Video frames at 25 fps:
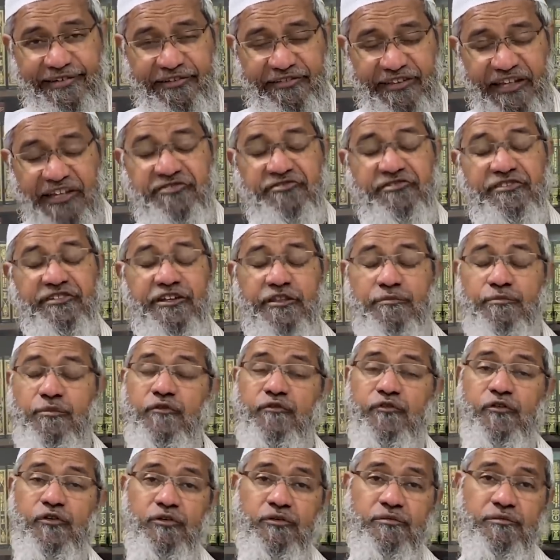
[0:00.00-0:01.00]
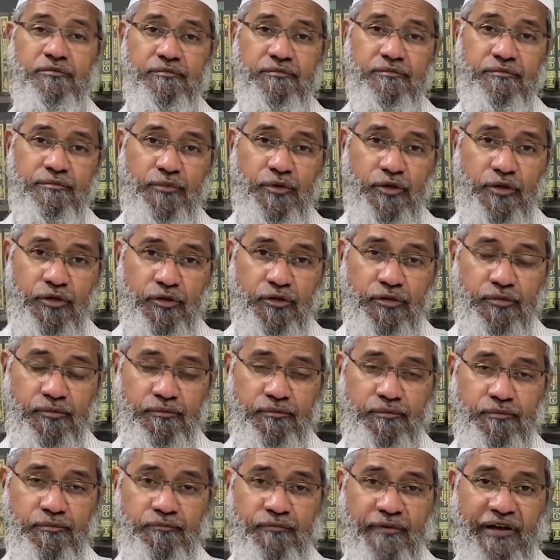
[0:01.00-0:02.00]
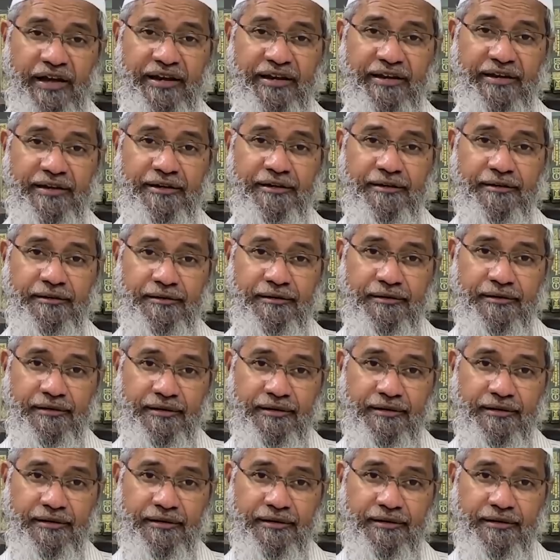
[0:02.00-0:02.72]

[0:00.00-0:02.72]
centuries before, you know, when